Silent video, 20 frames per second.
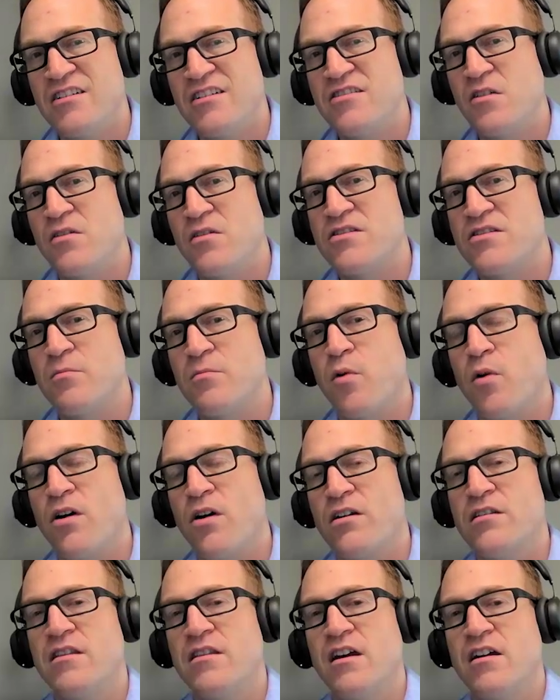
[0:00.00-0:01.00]
So it's
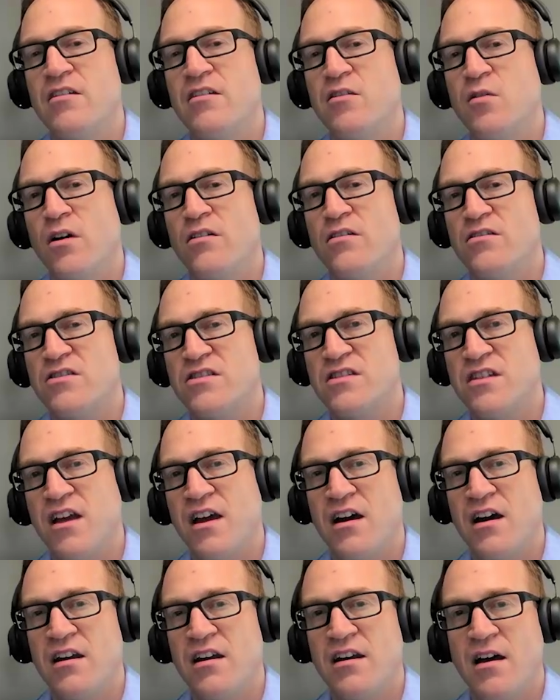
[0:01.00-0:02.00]
important that you
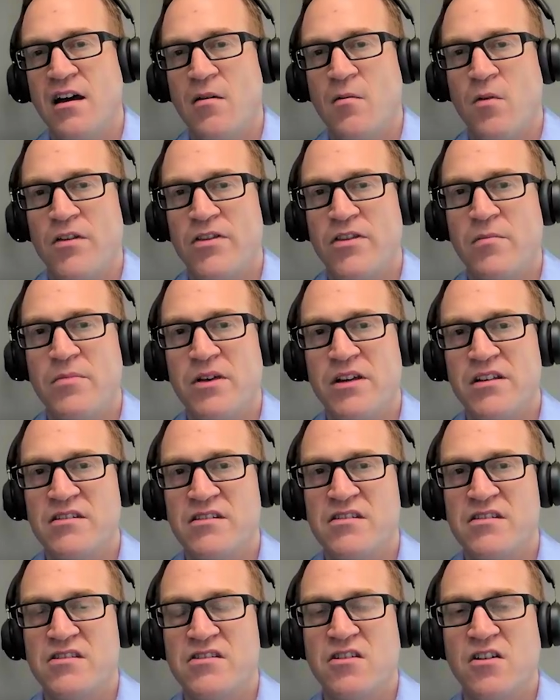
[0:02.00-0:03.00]
understand what the
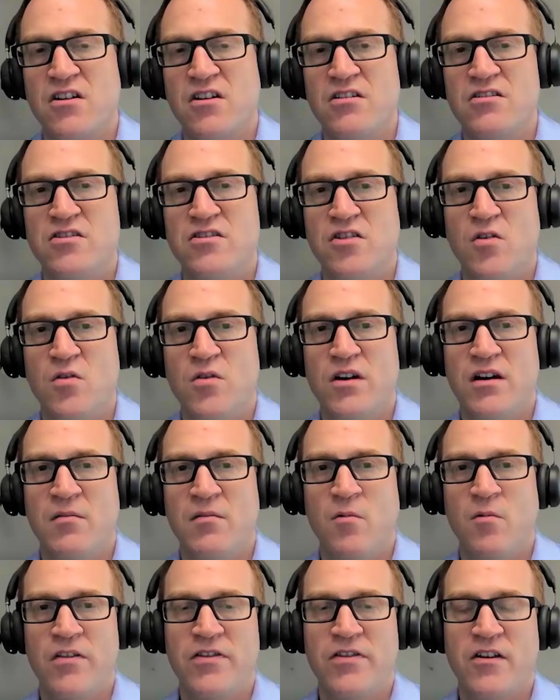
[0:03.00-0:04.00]
business is going to do and
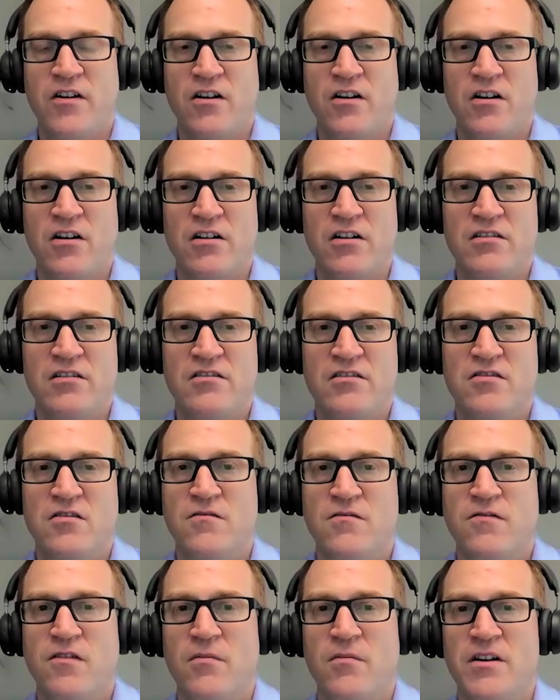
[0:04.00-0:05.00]
what they're going to do
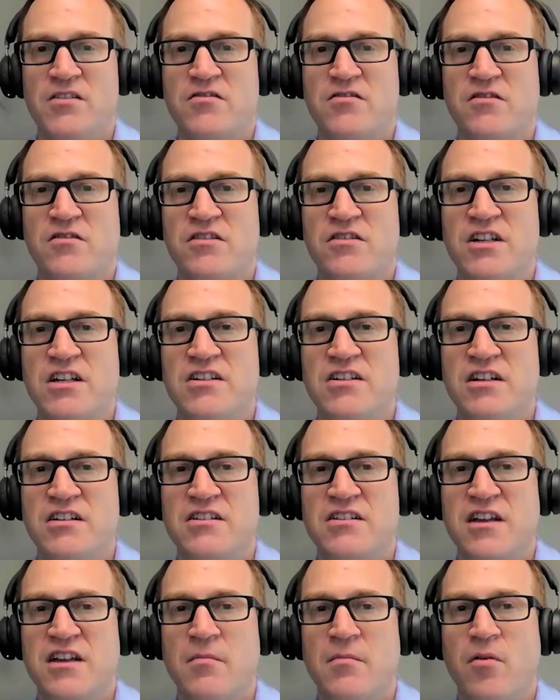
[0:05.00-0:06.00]
from a strategic
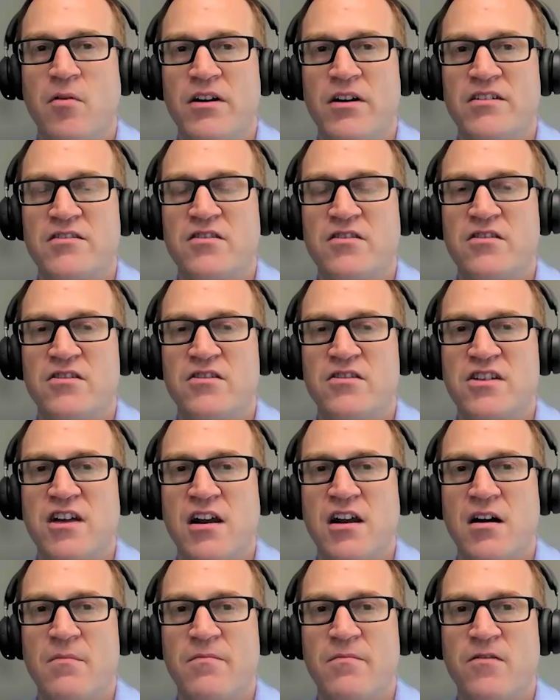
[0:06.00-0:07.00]
standpoint. So you're
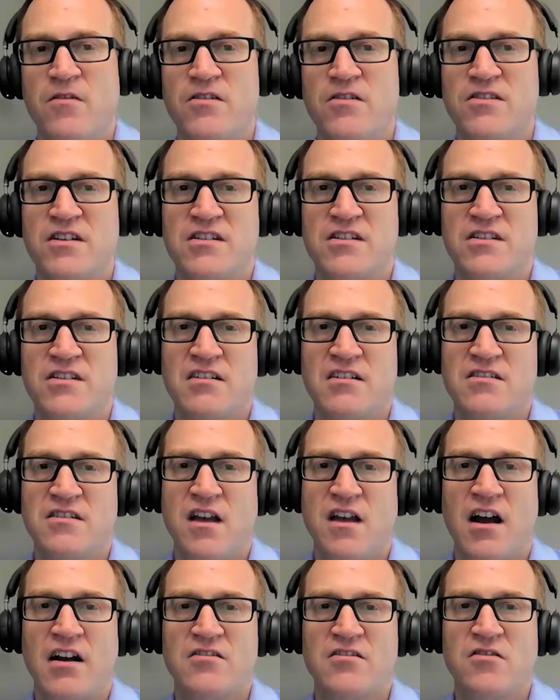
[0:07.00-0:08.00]
set up for success
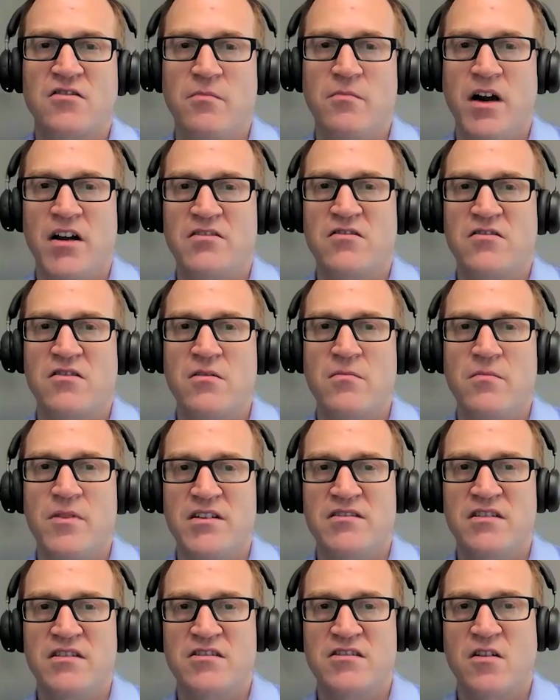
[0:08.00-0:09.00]
to actually measure the
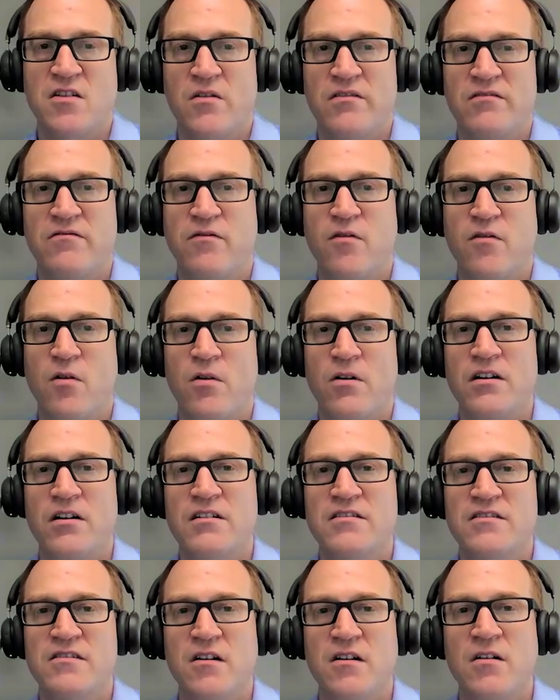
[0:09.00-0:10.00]
business going forward
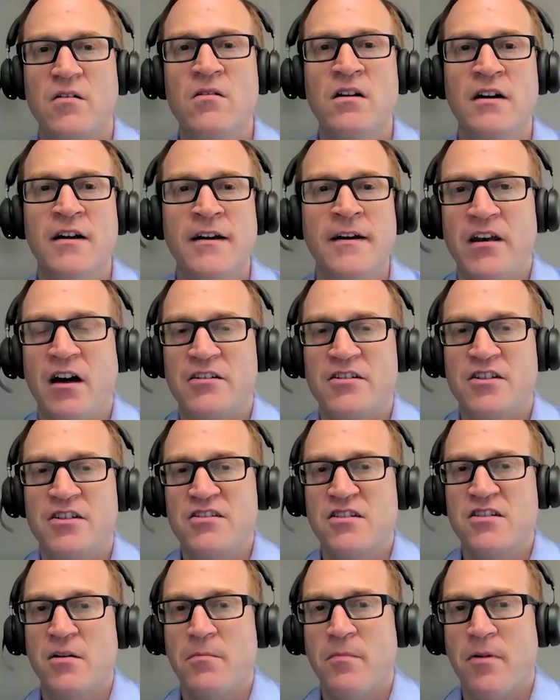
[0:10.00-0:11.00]
too, and not
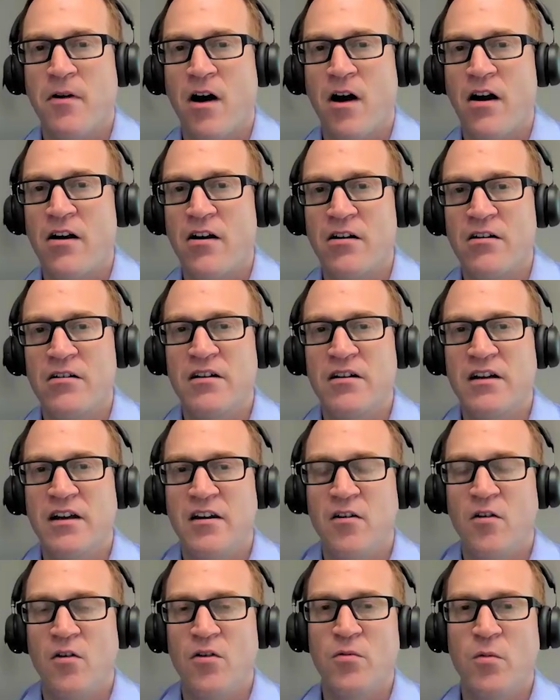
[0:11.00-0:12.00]
just a prior
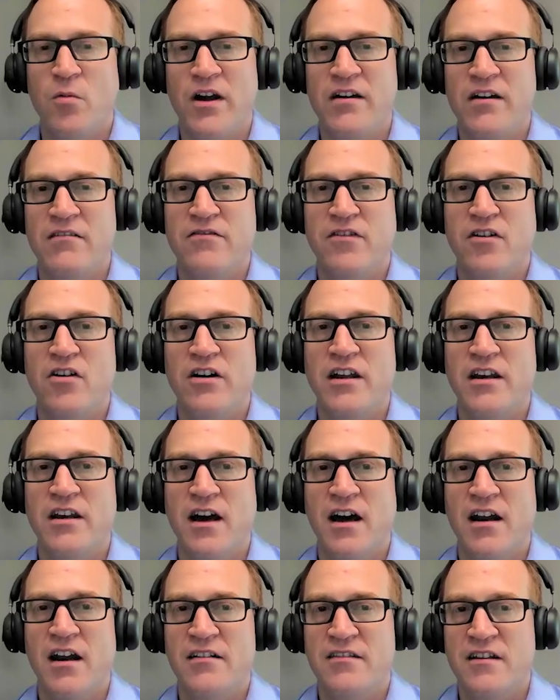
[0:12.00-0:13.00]
and old way of looking
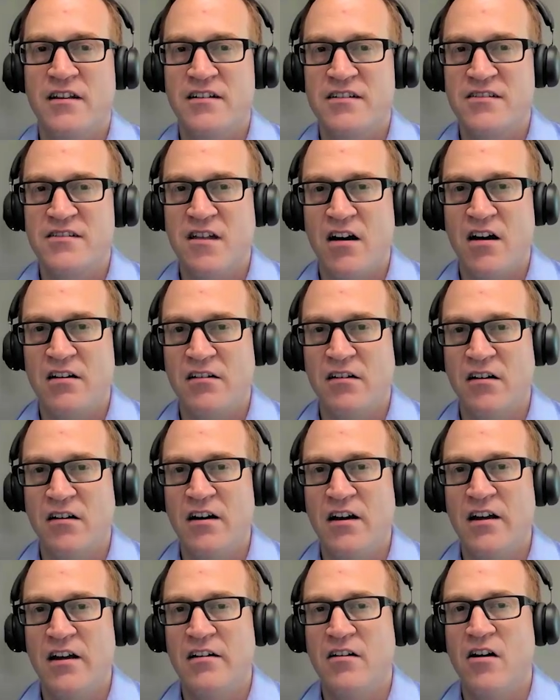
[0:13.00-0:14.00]
at it that's not
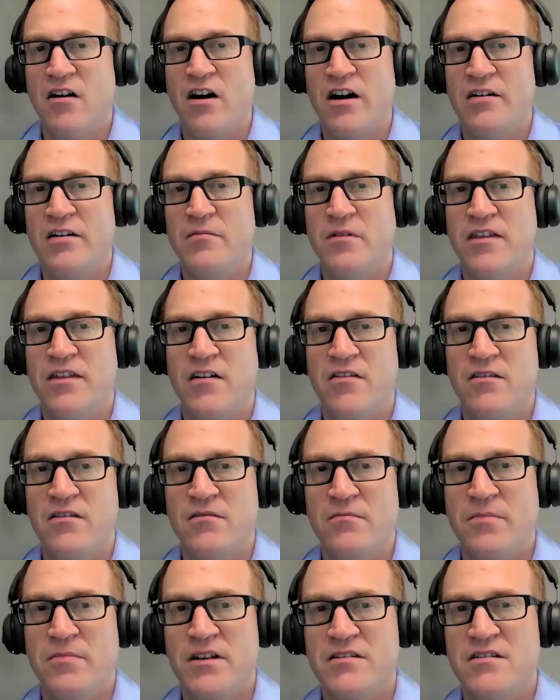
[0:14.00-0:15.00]
in line with how
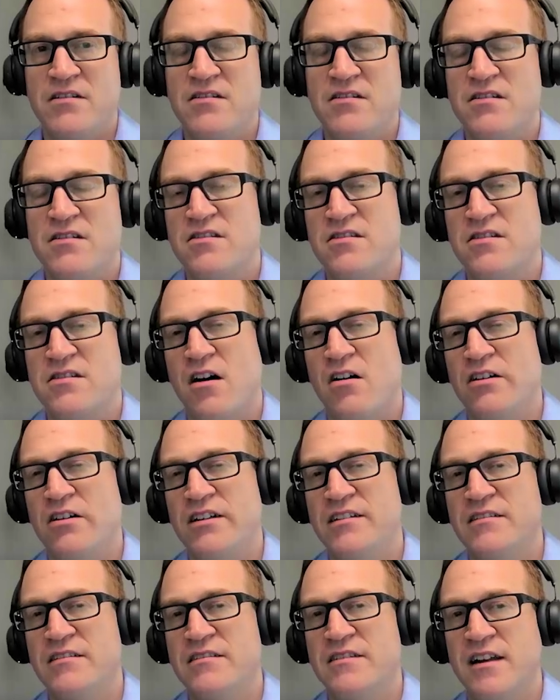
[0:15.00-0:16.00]
the business is
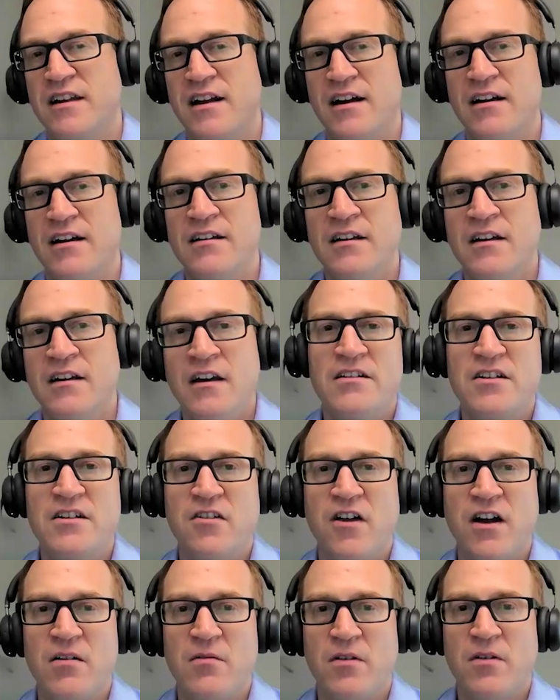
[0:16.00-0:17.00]
selling today.
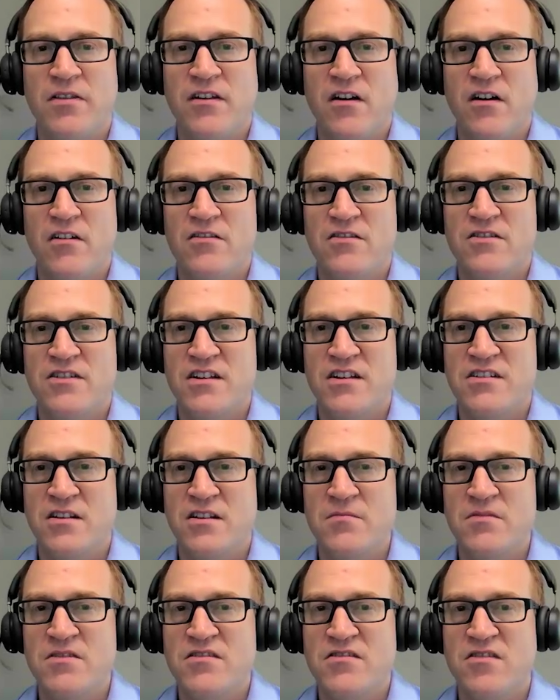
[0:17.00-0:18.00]
Integrate with the other
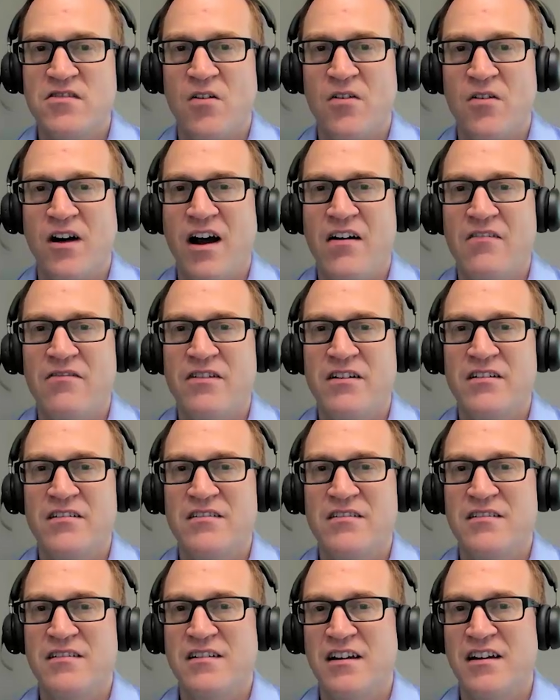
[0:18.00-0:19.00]
systems. Don't have it
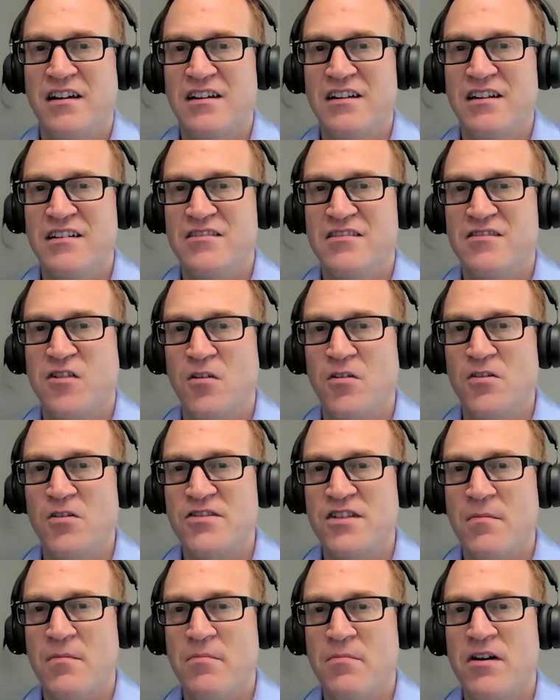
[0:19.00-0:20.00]
a total
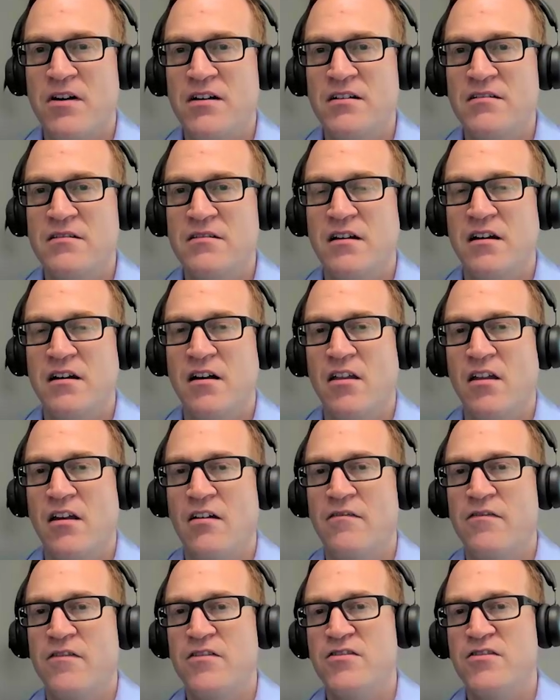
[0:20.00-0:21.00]
separate.
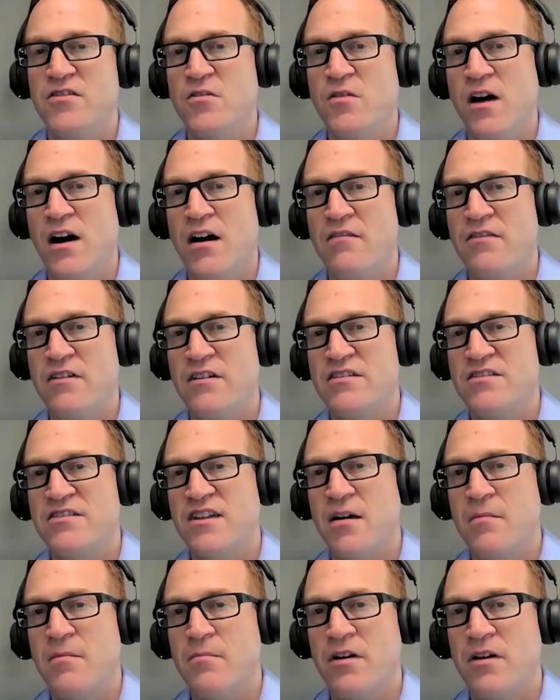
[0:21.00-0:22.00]
If you do have it
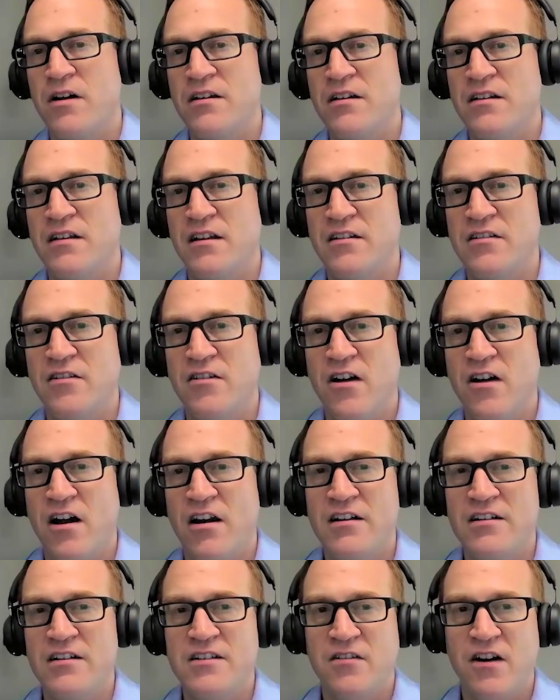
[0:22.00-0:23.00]
separate and you're not
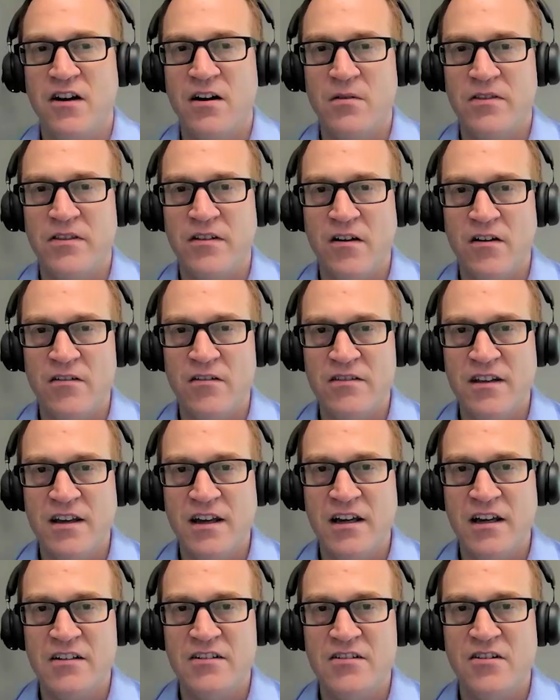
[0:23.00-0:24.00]
integrated with the other
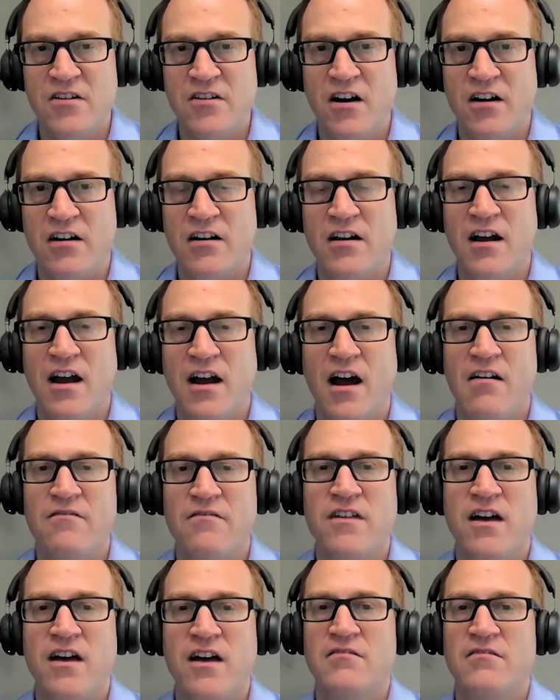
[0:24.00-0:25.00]
things, you're not going to have
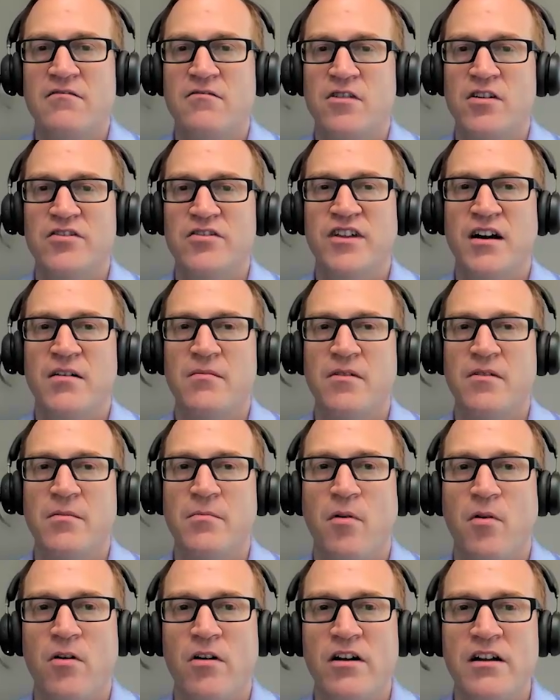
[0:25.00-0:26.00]
that real time
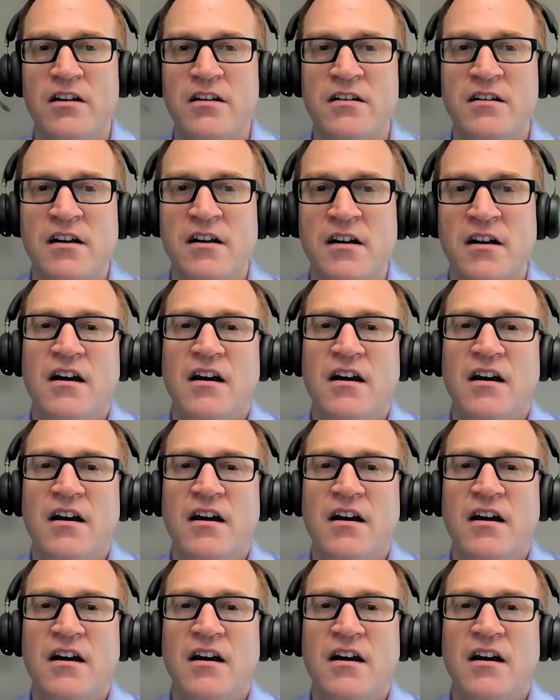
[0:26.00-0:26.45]
reporting.